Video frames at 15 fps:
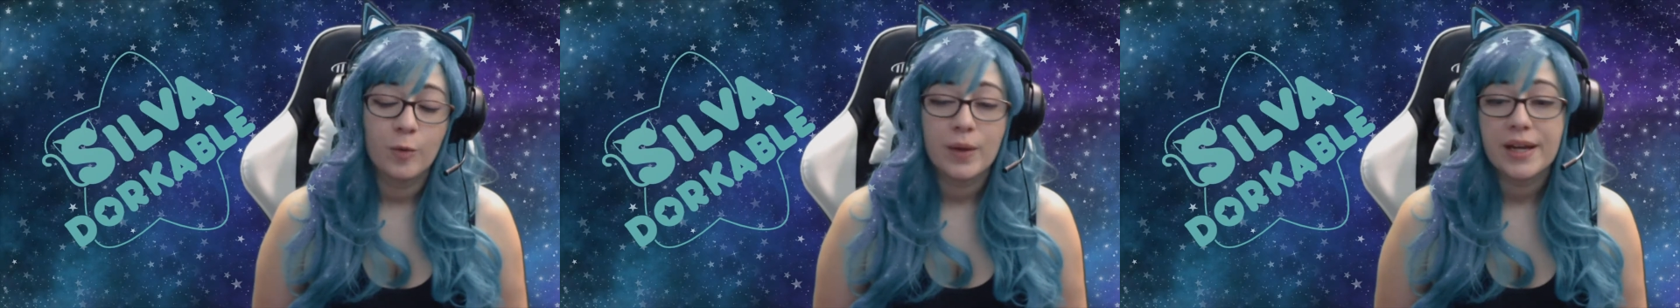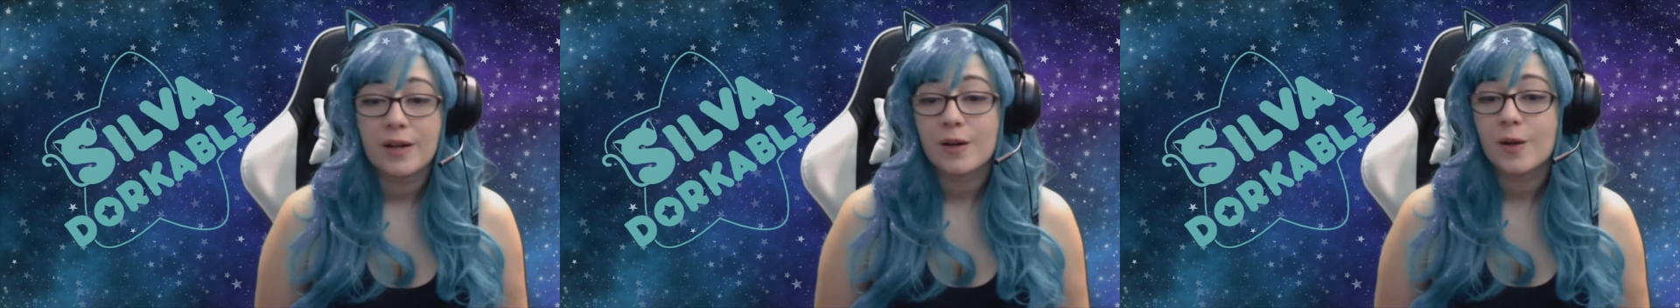
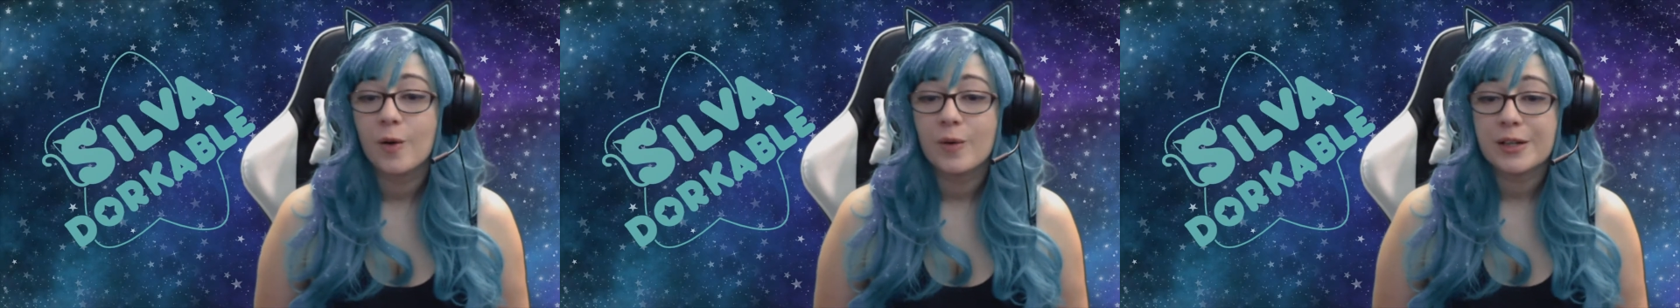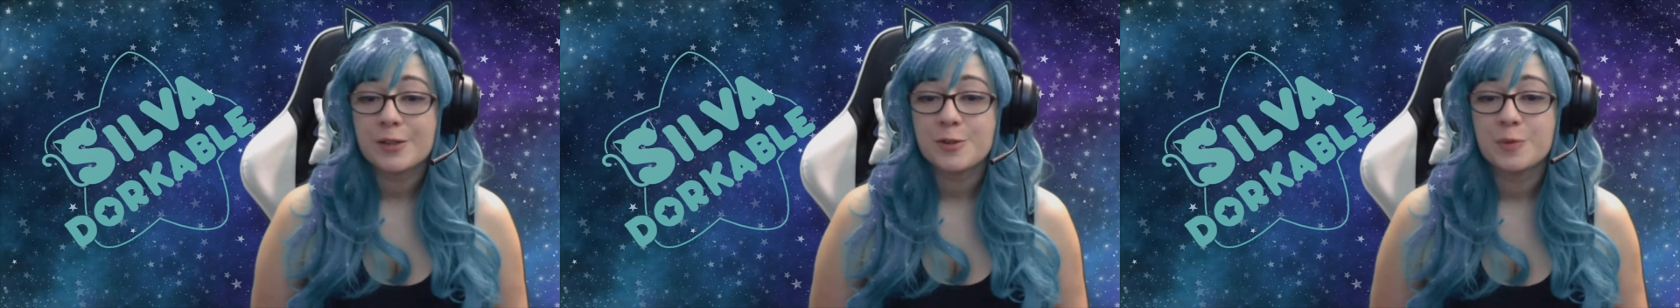we are
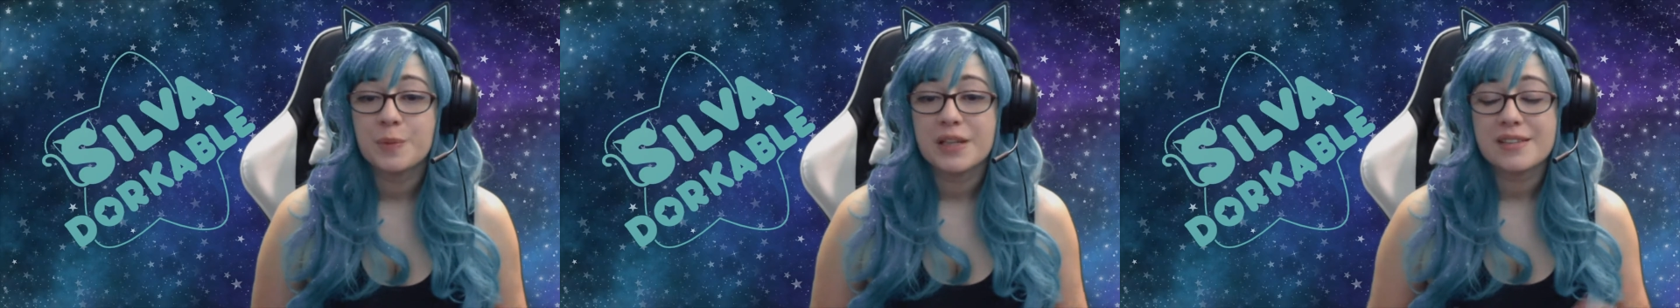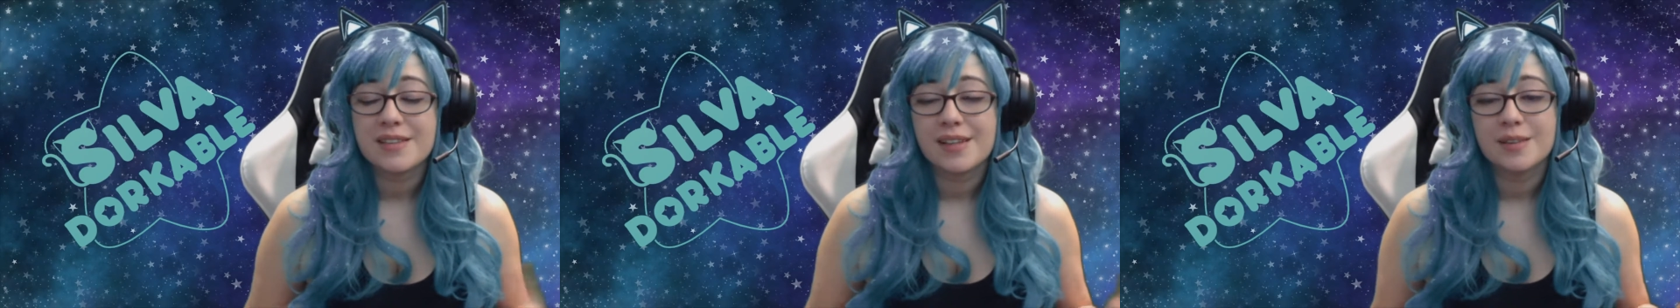going to
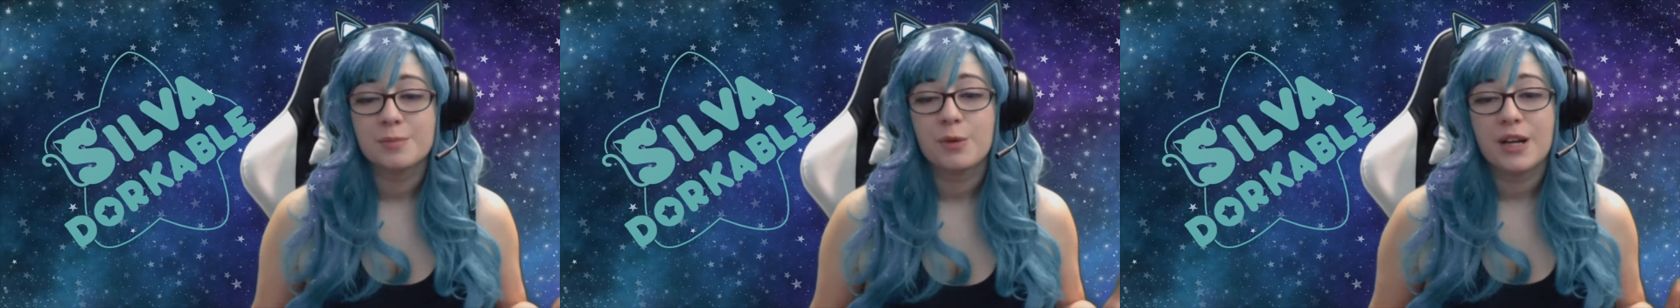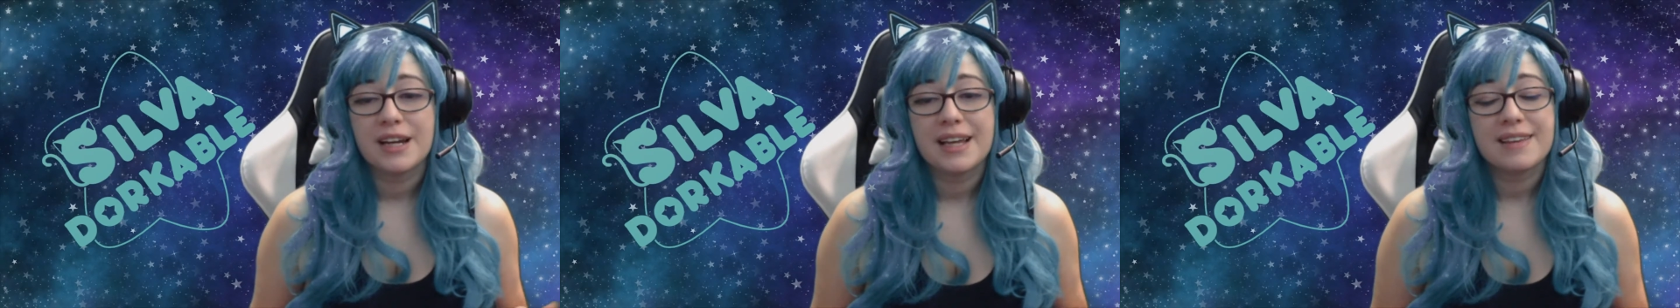be
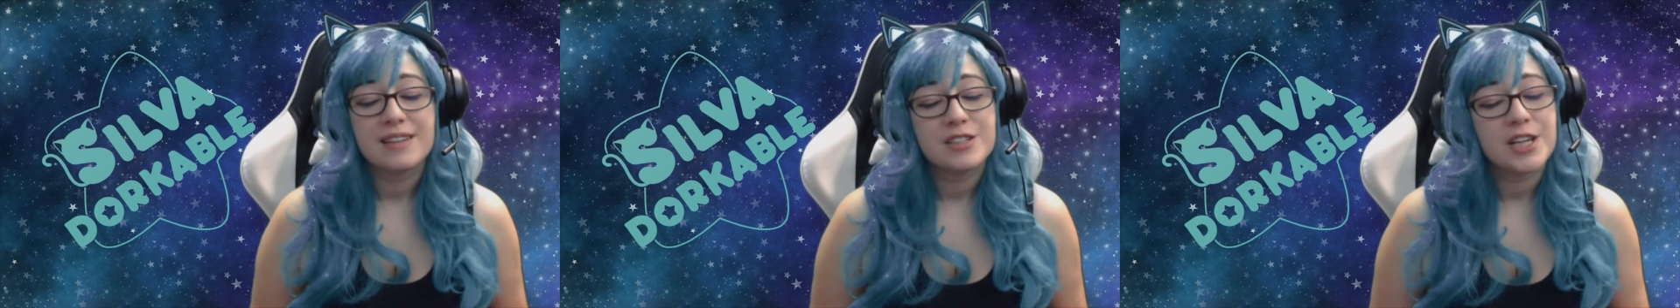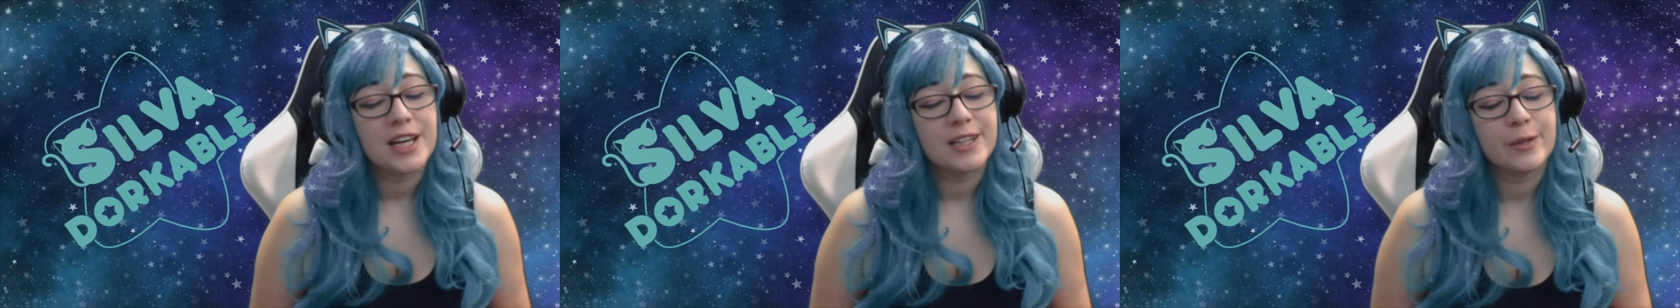celebrating
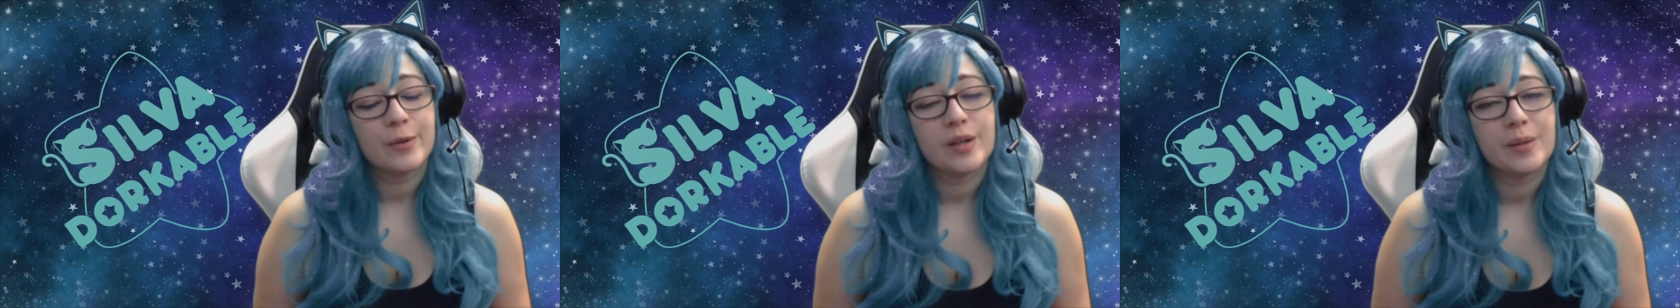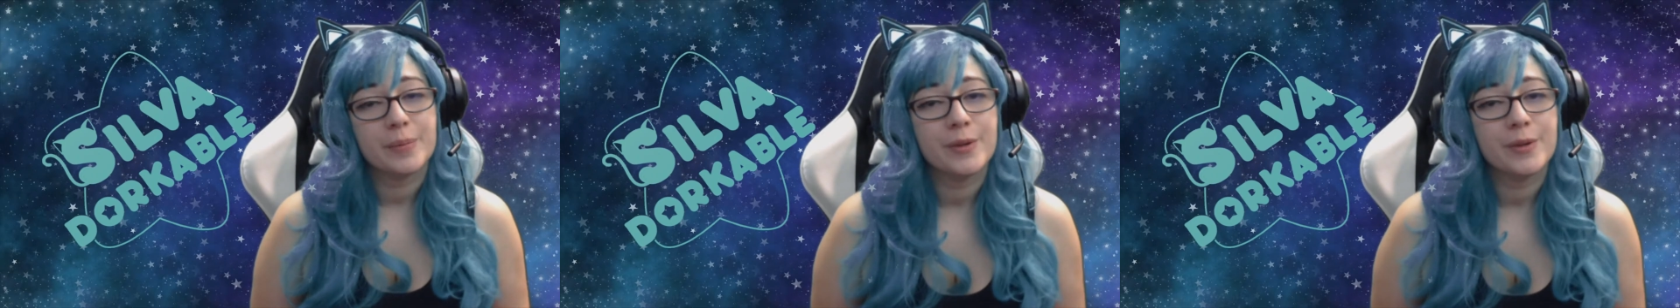the January